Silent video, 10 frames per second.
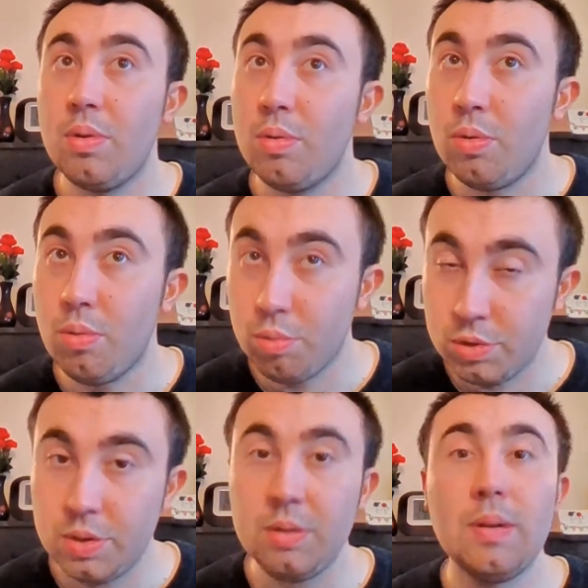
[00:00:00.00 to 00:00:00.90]
ought
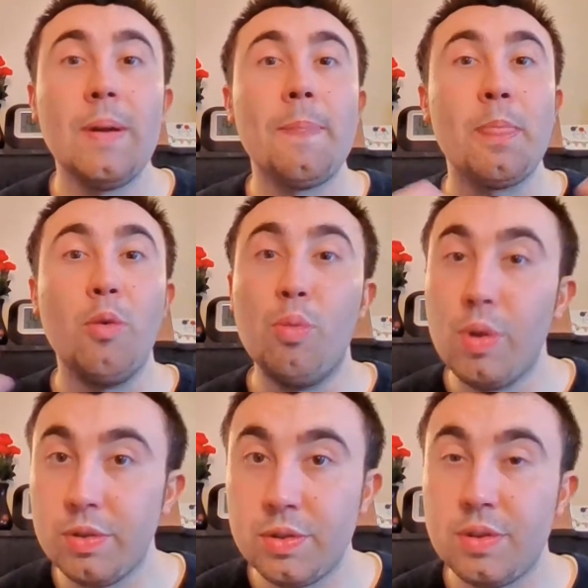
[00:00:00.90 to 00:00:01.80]
to or
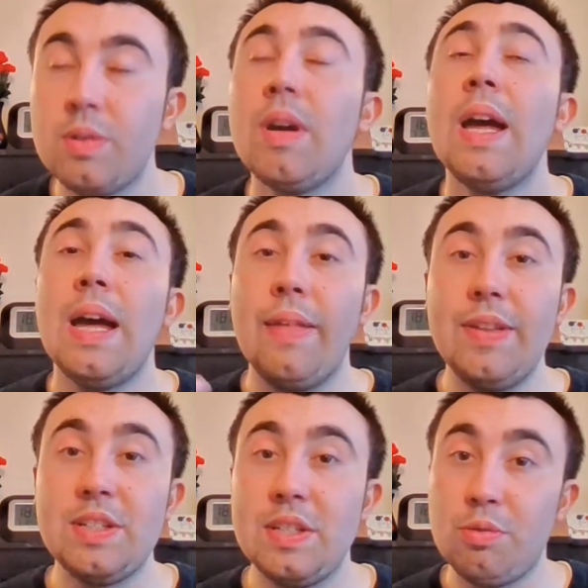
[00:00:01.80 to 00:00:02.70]
want to, and
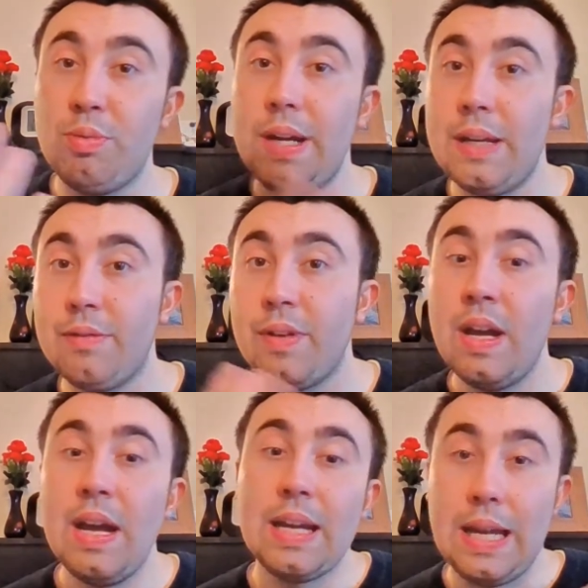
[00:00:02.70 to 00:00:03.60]
this is a way of
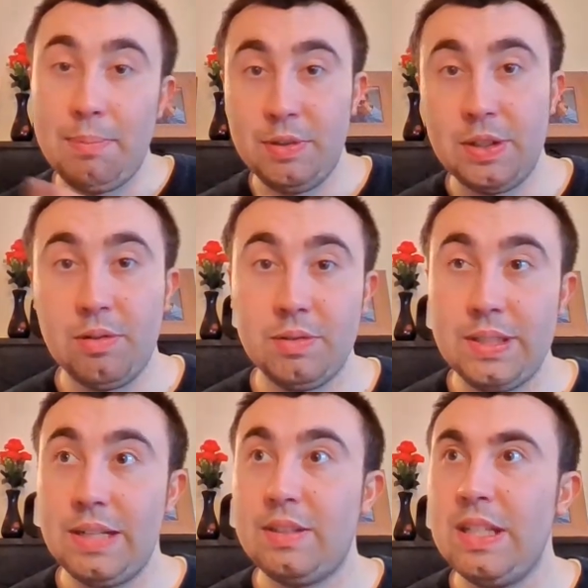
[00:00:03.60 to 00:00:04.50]
keeping the
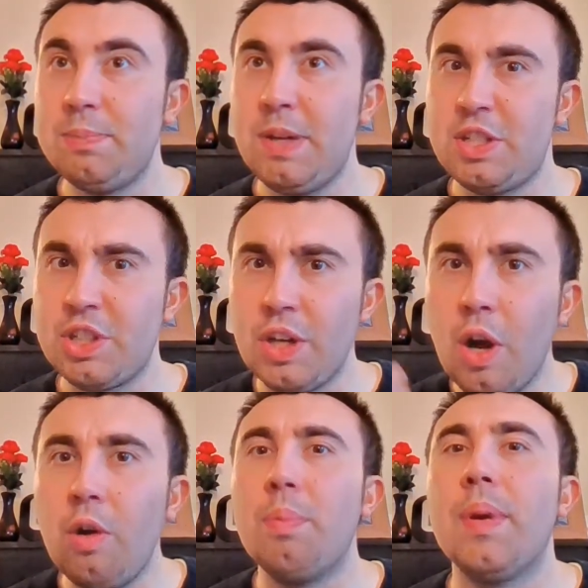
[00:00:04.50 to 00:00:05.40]
contact. These pictures can
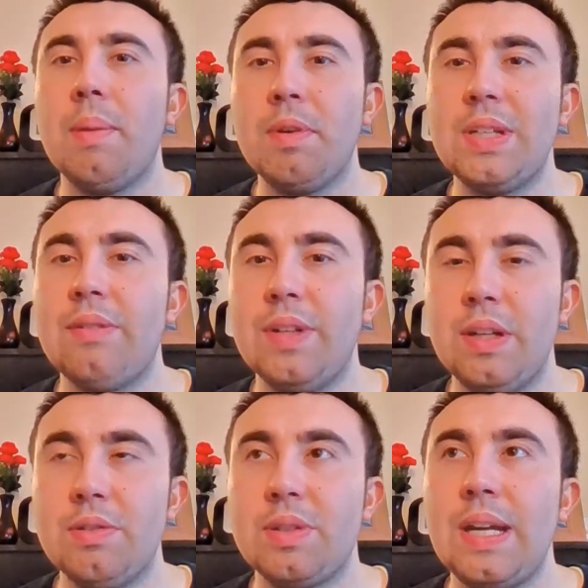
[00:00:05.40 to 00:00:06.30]
open up those
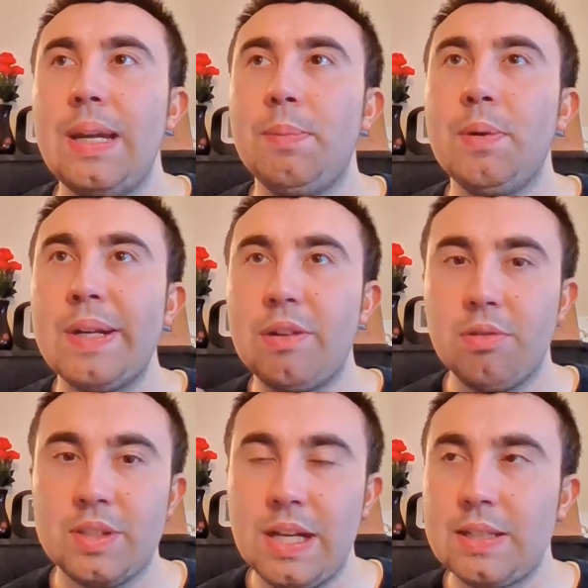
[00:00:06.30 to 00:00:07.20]
avenues, keep you in
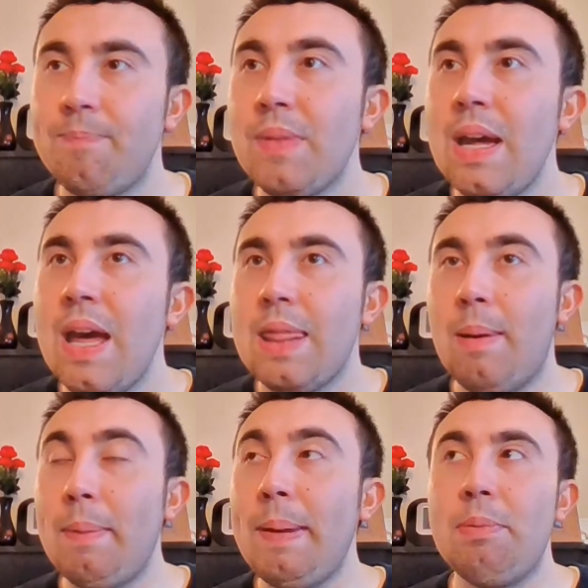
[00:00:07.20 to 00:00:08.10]
contact. There
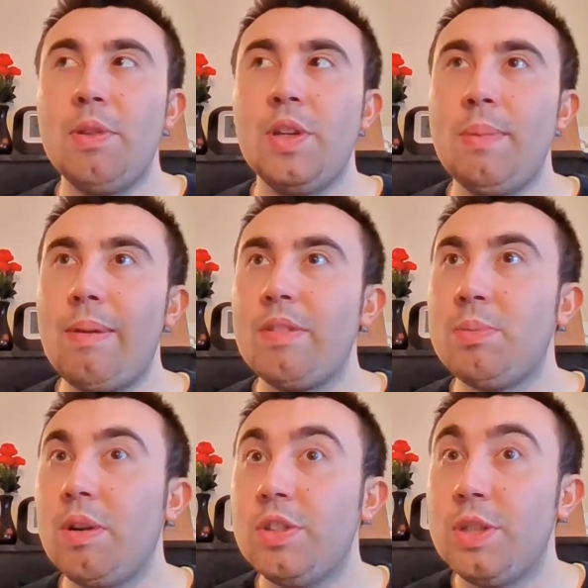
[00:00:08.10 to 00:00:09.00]
might be people that you maybe haven't
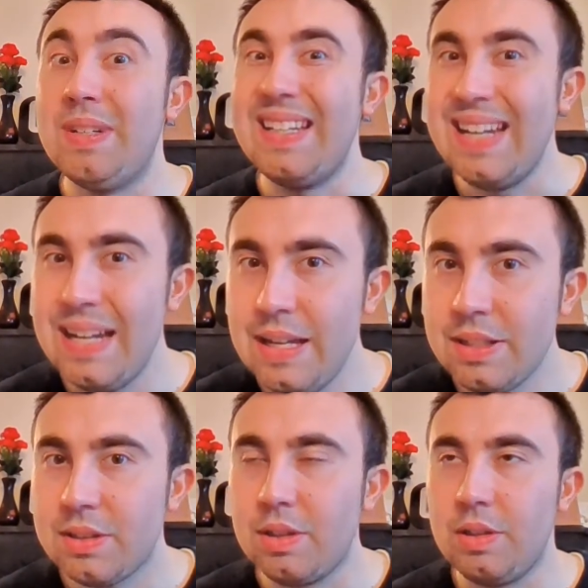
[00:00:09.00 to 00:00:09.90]
spoken to in
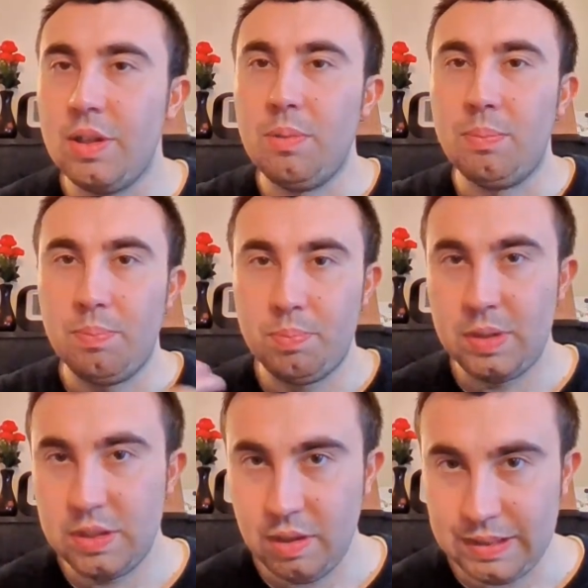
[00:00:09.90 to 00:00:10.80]
years that you
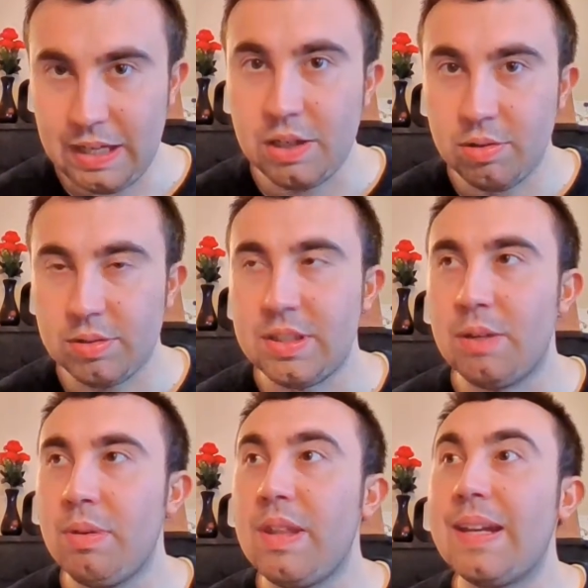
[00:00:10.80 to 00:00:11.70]
decide to get in contact
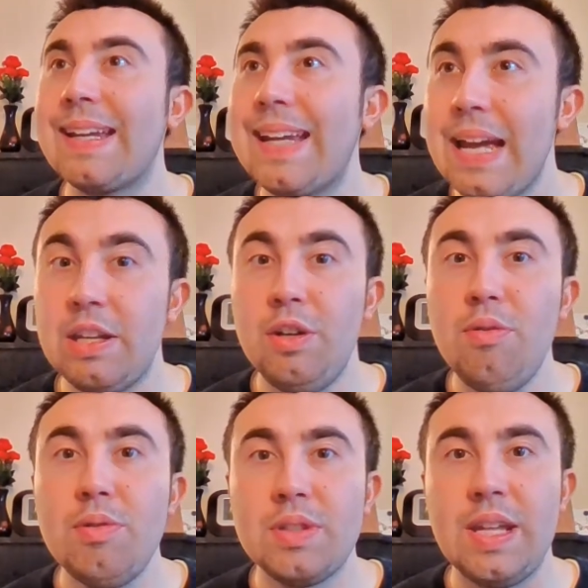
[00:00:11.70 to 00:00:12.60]
with, and again,
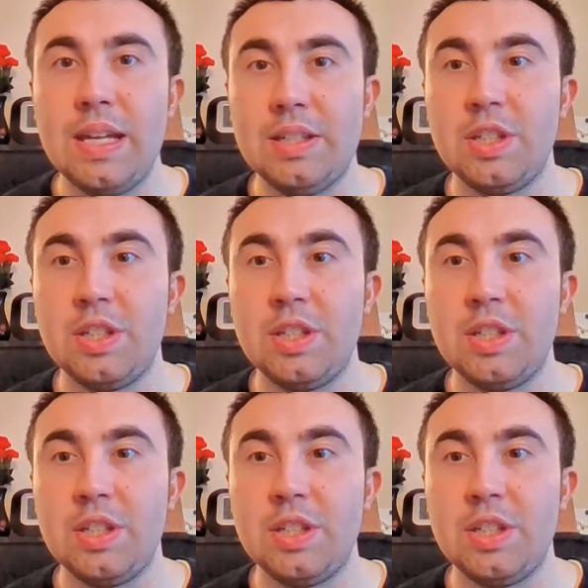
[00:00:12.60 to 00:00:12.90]
use these